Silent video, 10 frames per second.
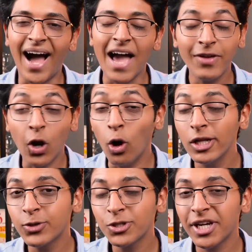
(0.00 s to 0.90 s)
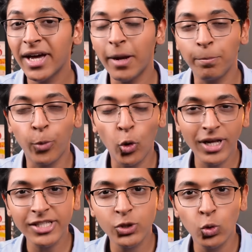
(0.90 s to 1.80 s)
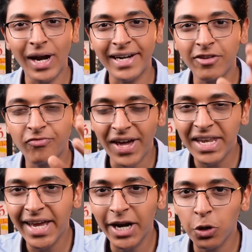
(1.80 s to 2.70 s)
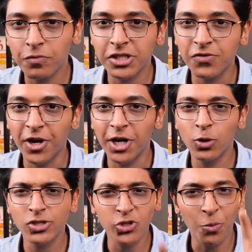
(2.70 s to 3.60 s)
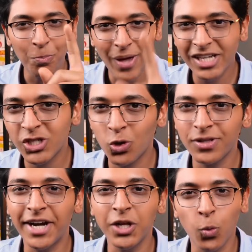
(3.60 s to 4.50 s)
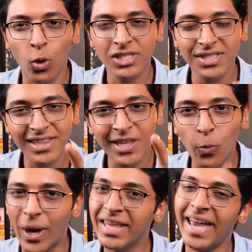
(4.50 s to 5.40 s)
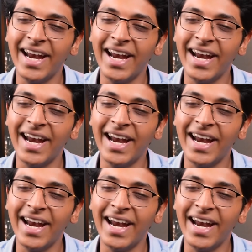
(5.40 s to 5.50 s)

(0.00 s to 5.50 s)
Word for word: I will also share a bonus tool at the very end of this video, so make sure that you watch till the very